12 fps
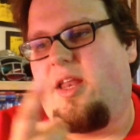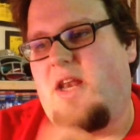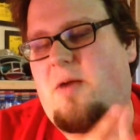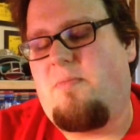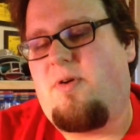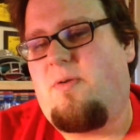
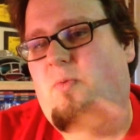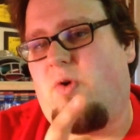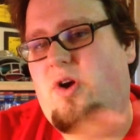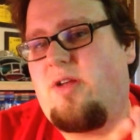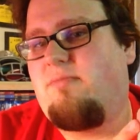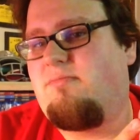Number
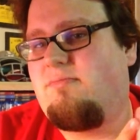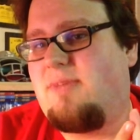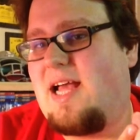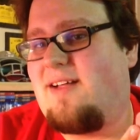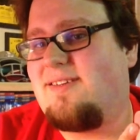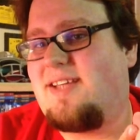one,
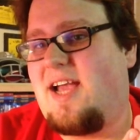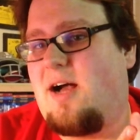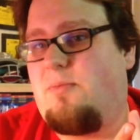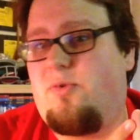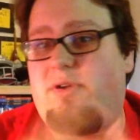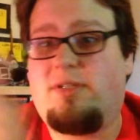Dallas
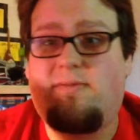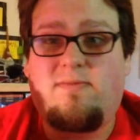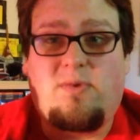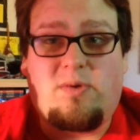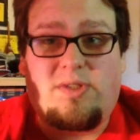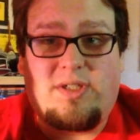Cowboys. Of
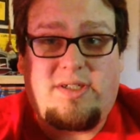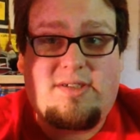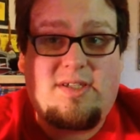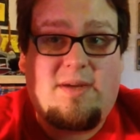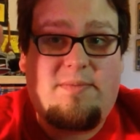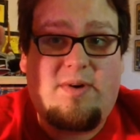course, you can
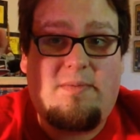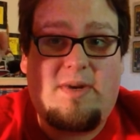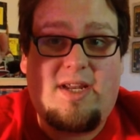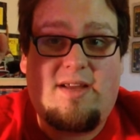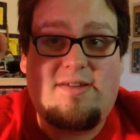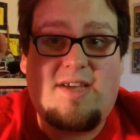see up there my
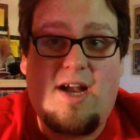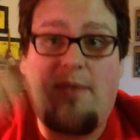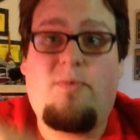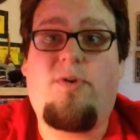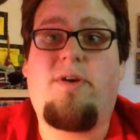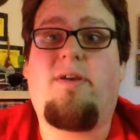Dallas
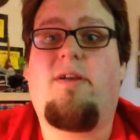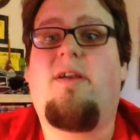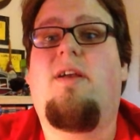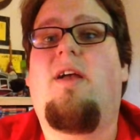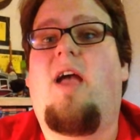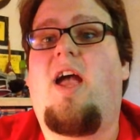Cowboy
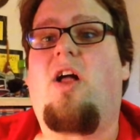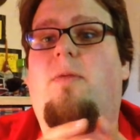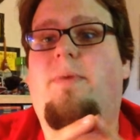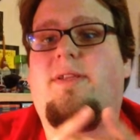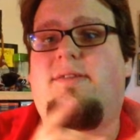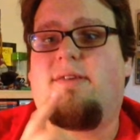
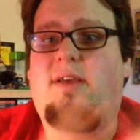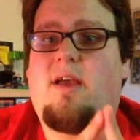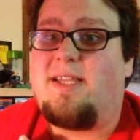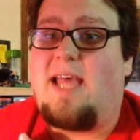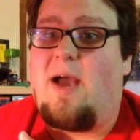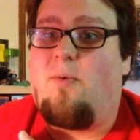helmets.
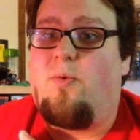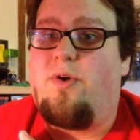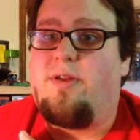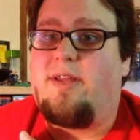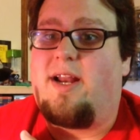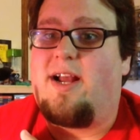That
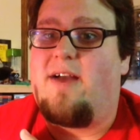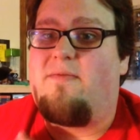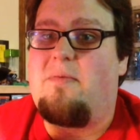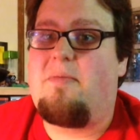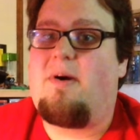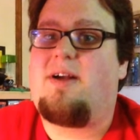one that I got
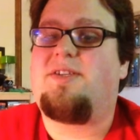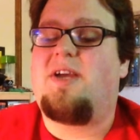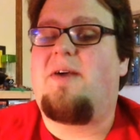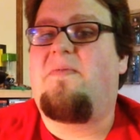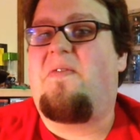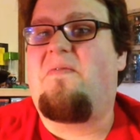from a pawn
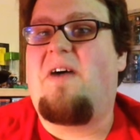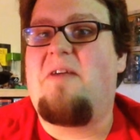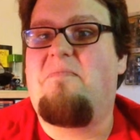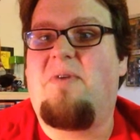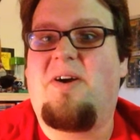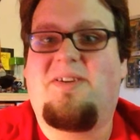shop for
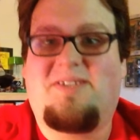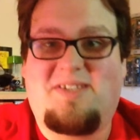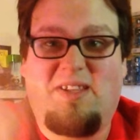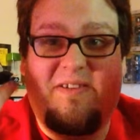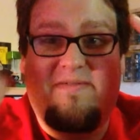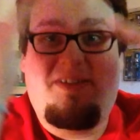five bucks,
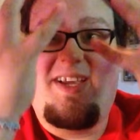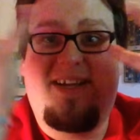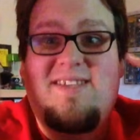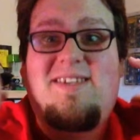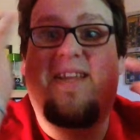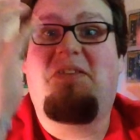the little
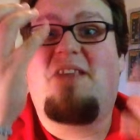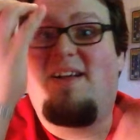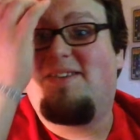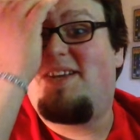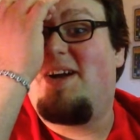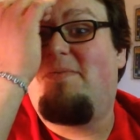kid's
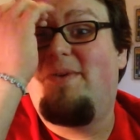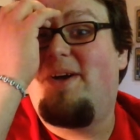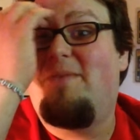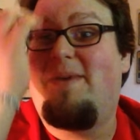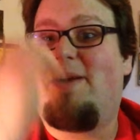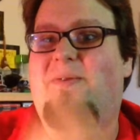Dallas Cowboy
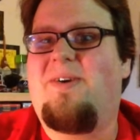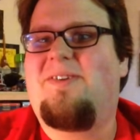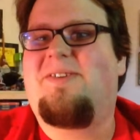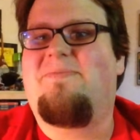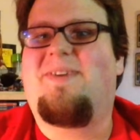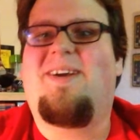helmet I wear
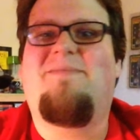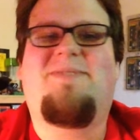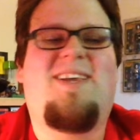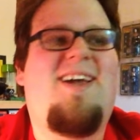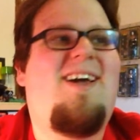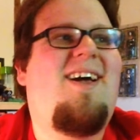
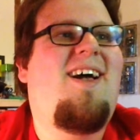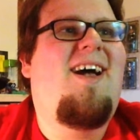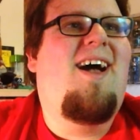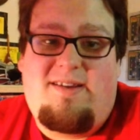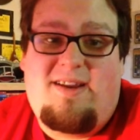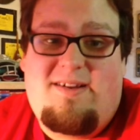sometimes.
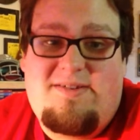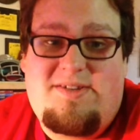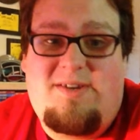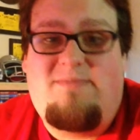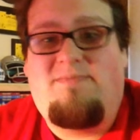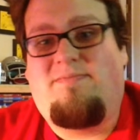And
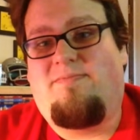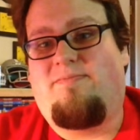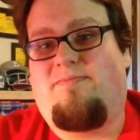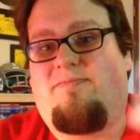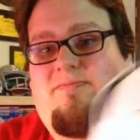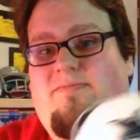also
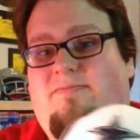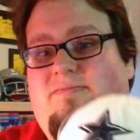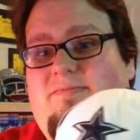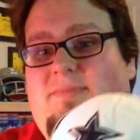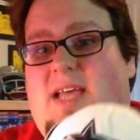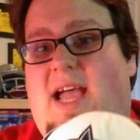
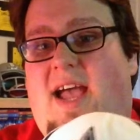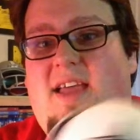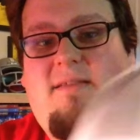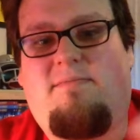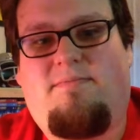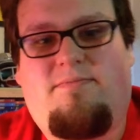the
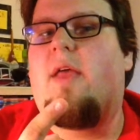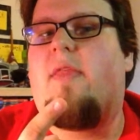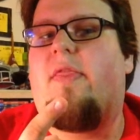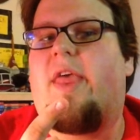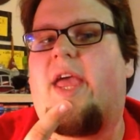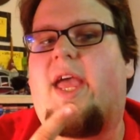hat.
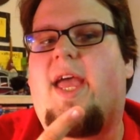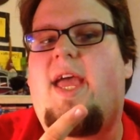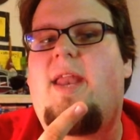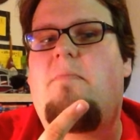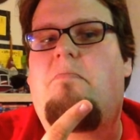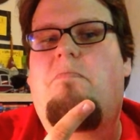
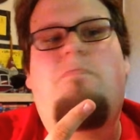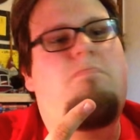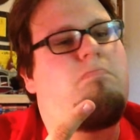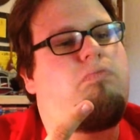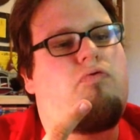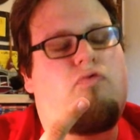Then
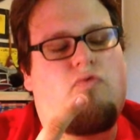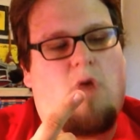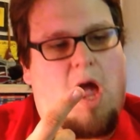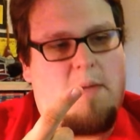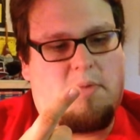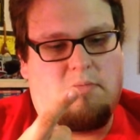
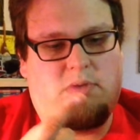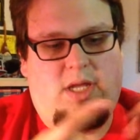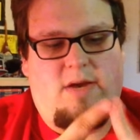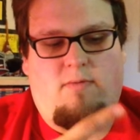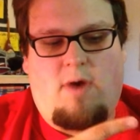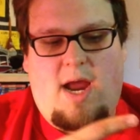
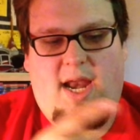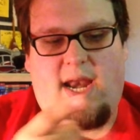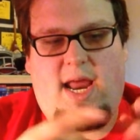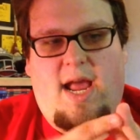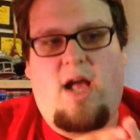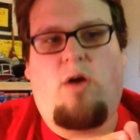probably right
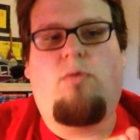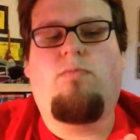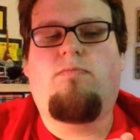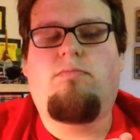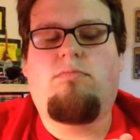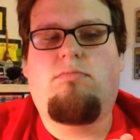now,
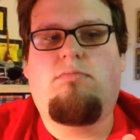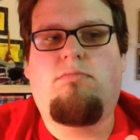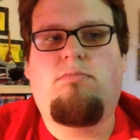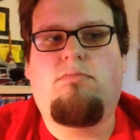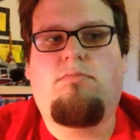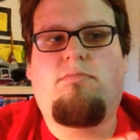
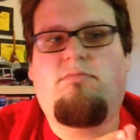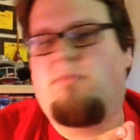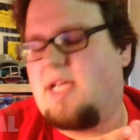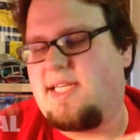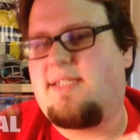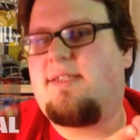
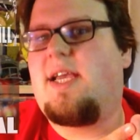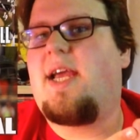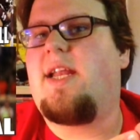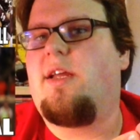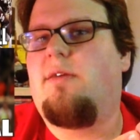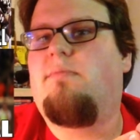Texas
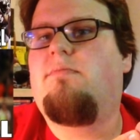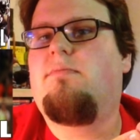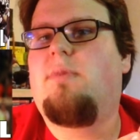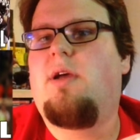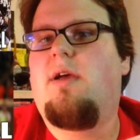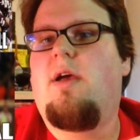A&M
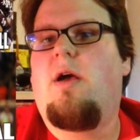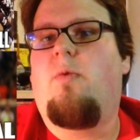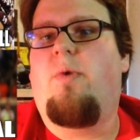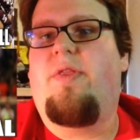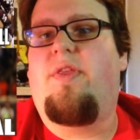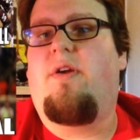
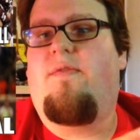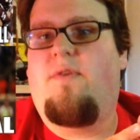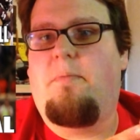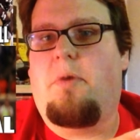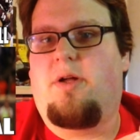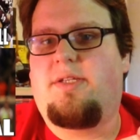with their
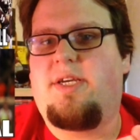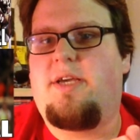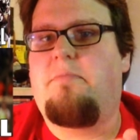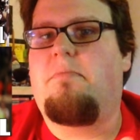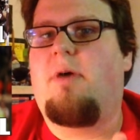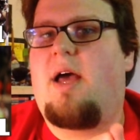football
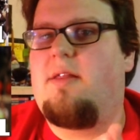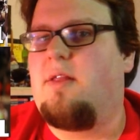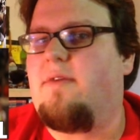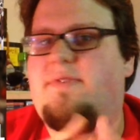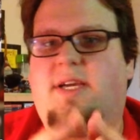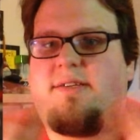team. I
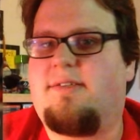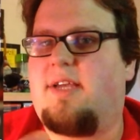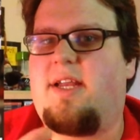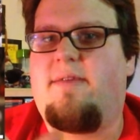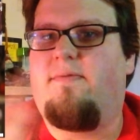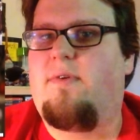love Texas
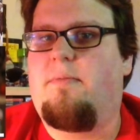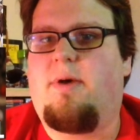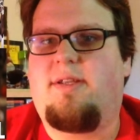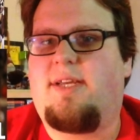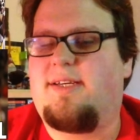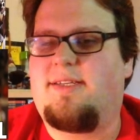A&M
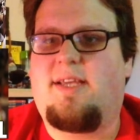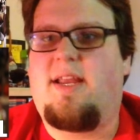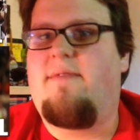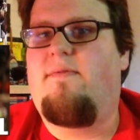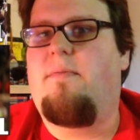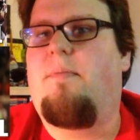football. Texas
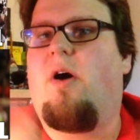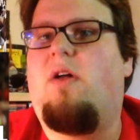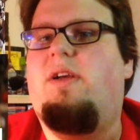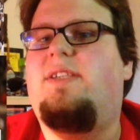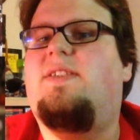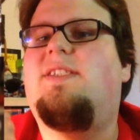A&M
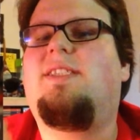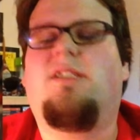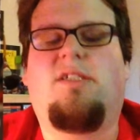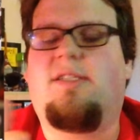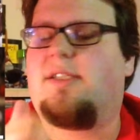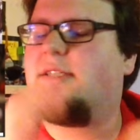football is,
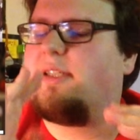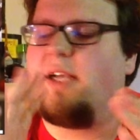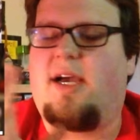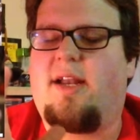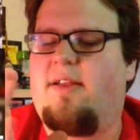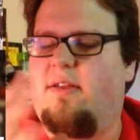oh
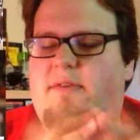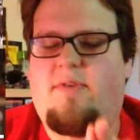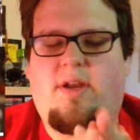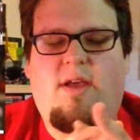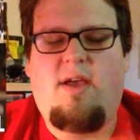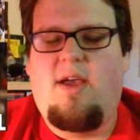God, I love
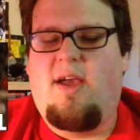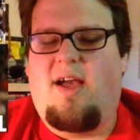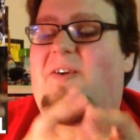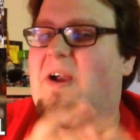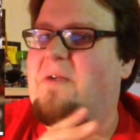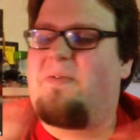it.
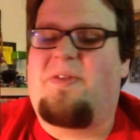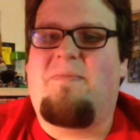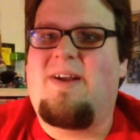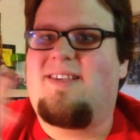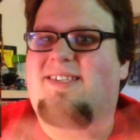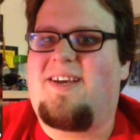Great with the
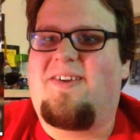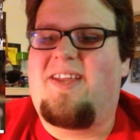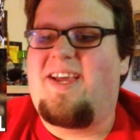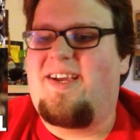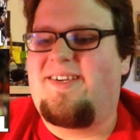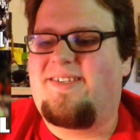Manziel
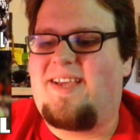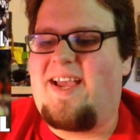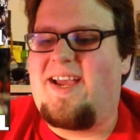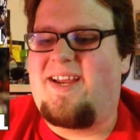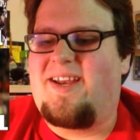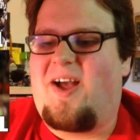days,
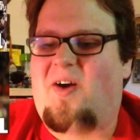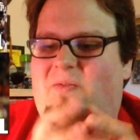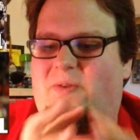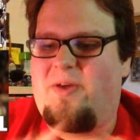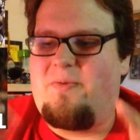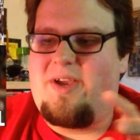and
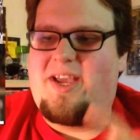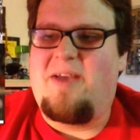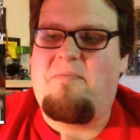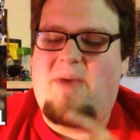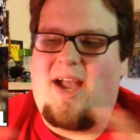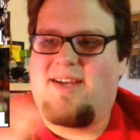hopefully we can
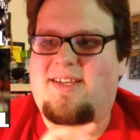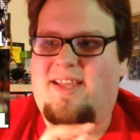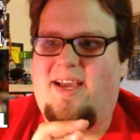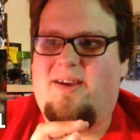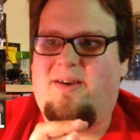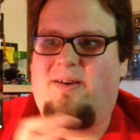get back to
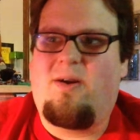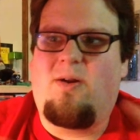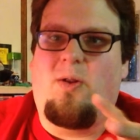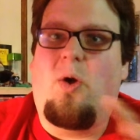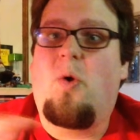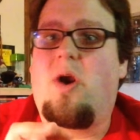that
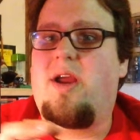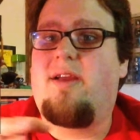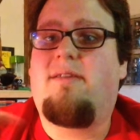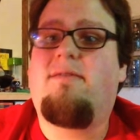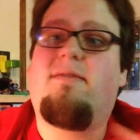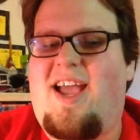glory.
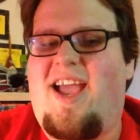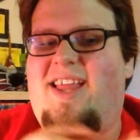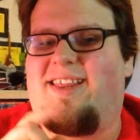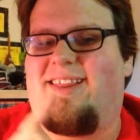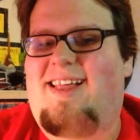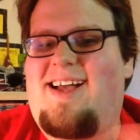
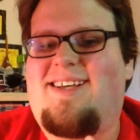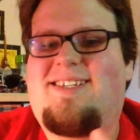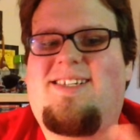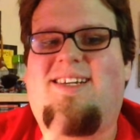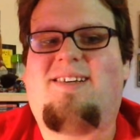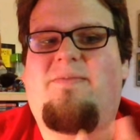And
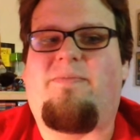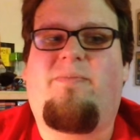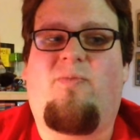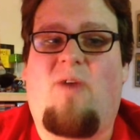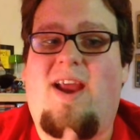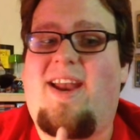last
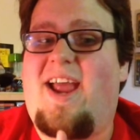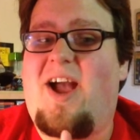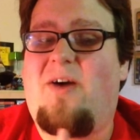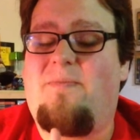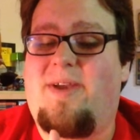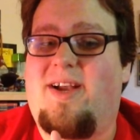right
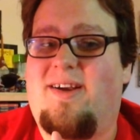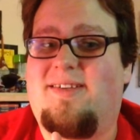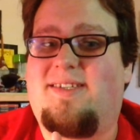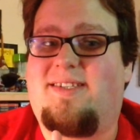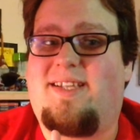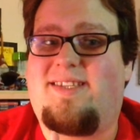now
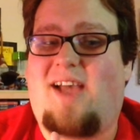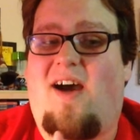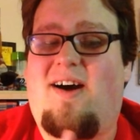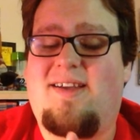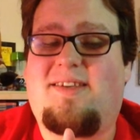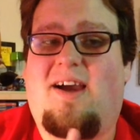because it's a
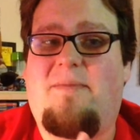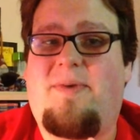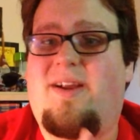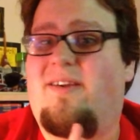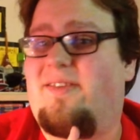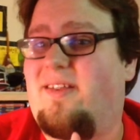hot
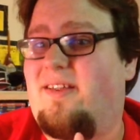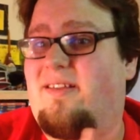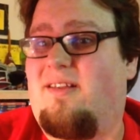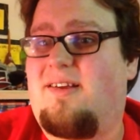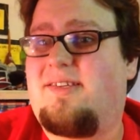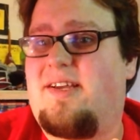topic are the
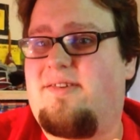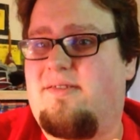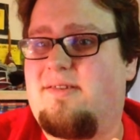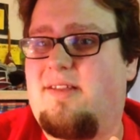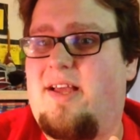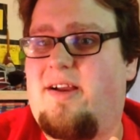Los
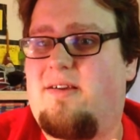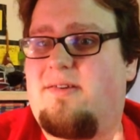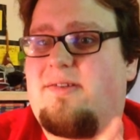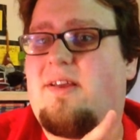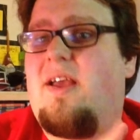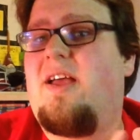Angeles Lakers.